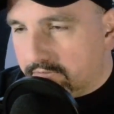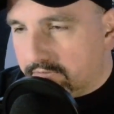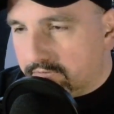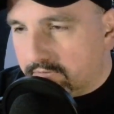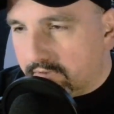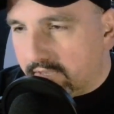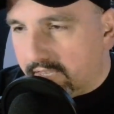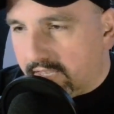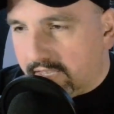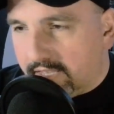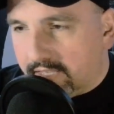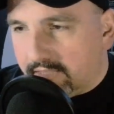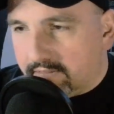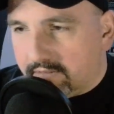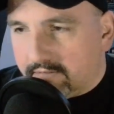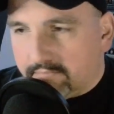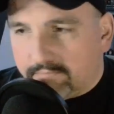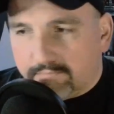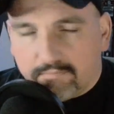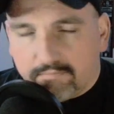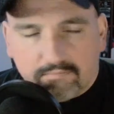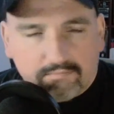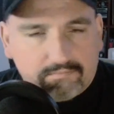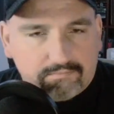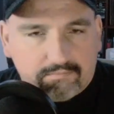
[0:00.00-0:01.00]
And
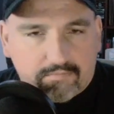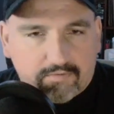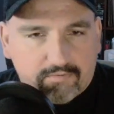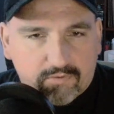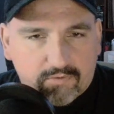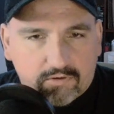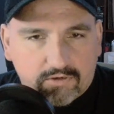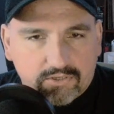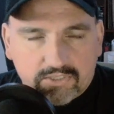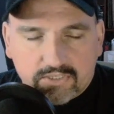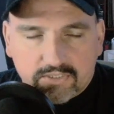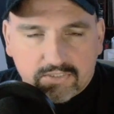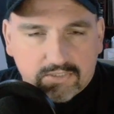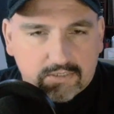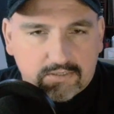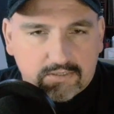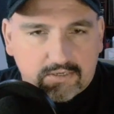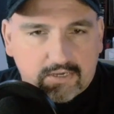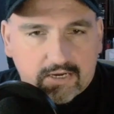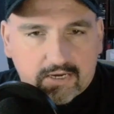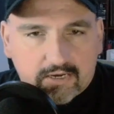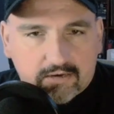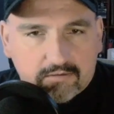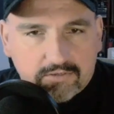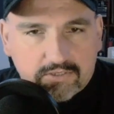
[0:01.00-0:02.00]
of course, she says
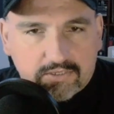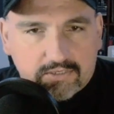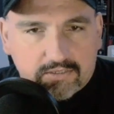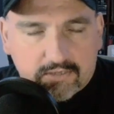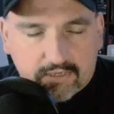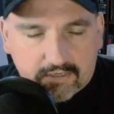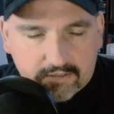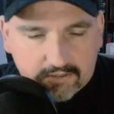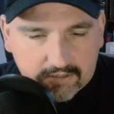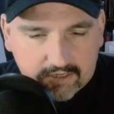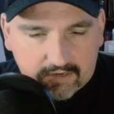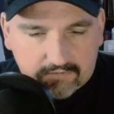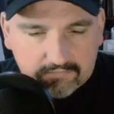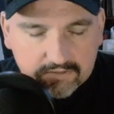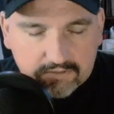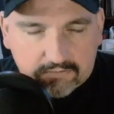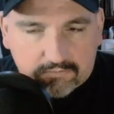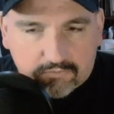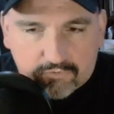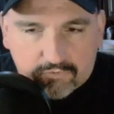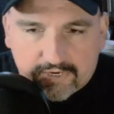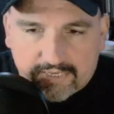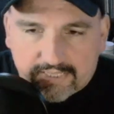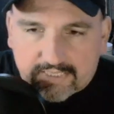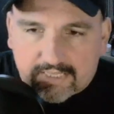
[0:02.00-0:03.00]
now she they just have some
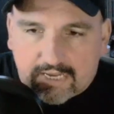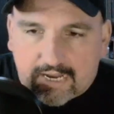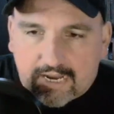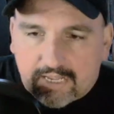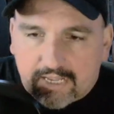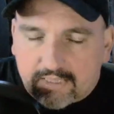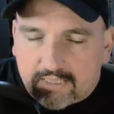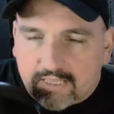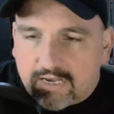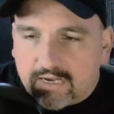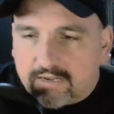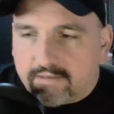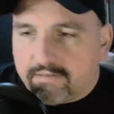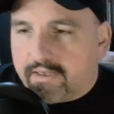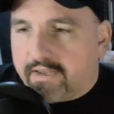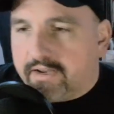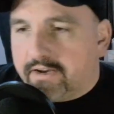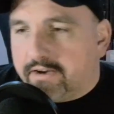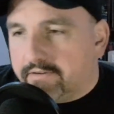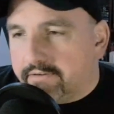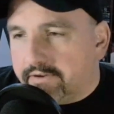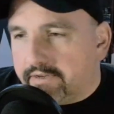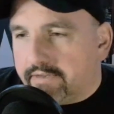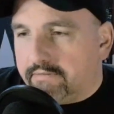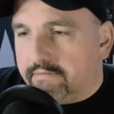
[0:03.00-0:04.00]
great dialogue
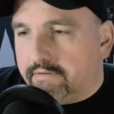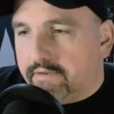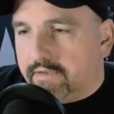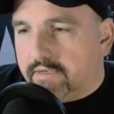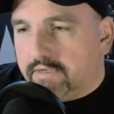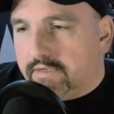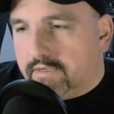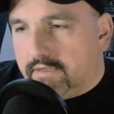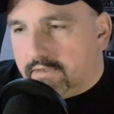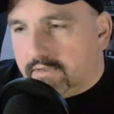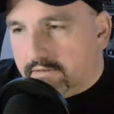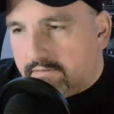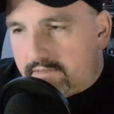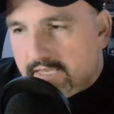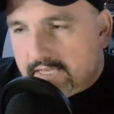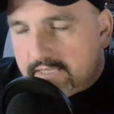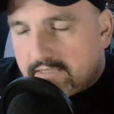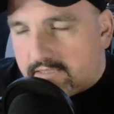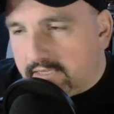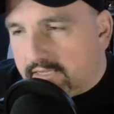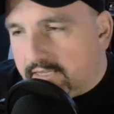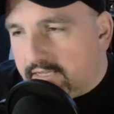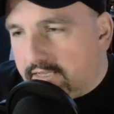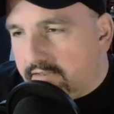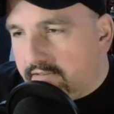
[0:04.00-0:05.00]
there, and they
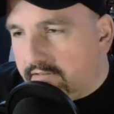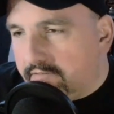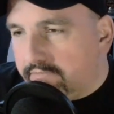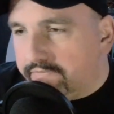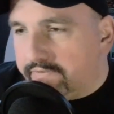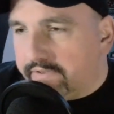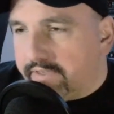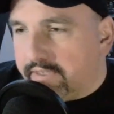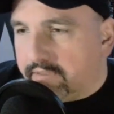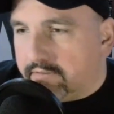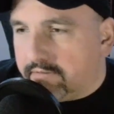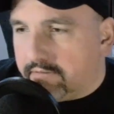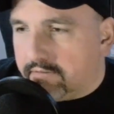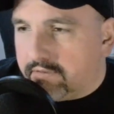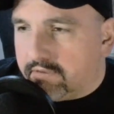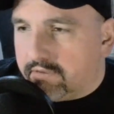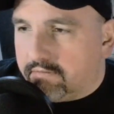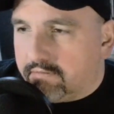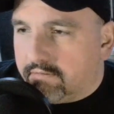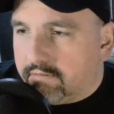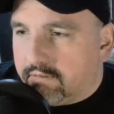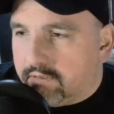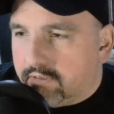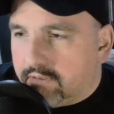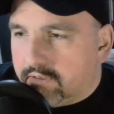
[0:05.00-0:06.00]
leave,
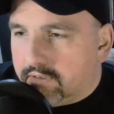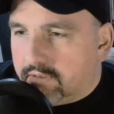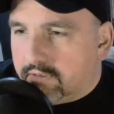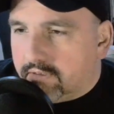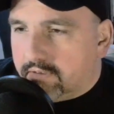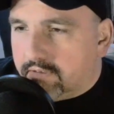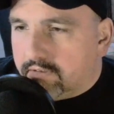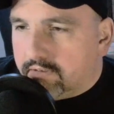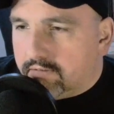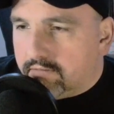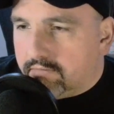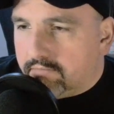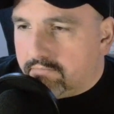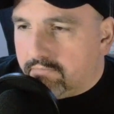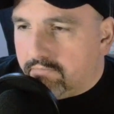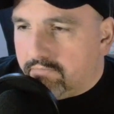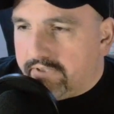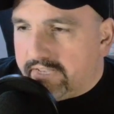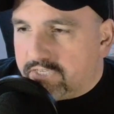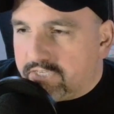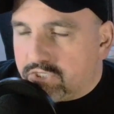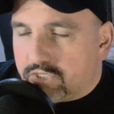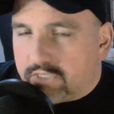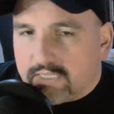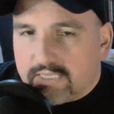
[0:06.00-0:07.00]
and
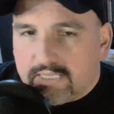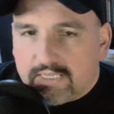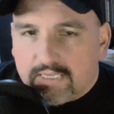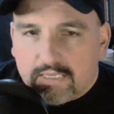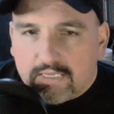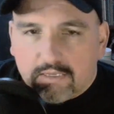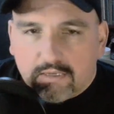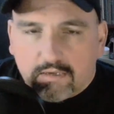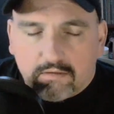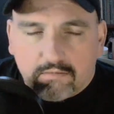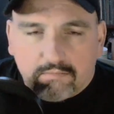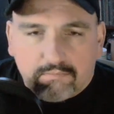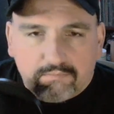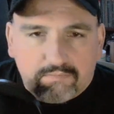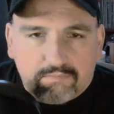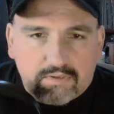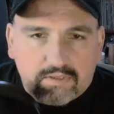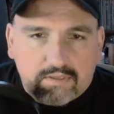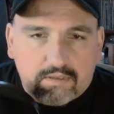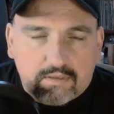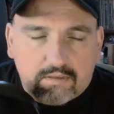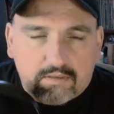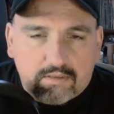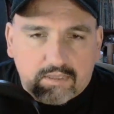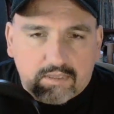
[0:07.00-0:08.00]
eventually
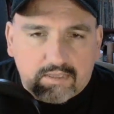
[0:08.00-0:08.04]
the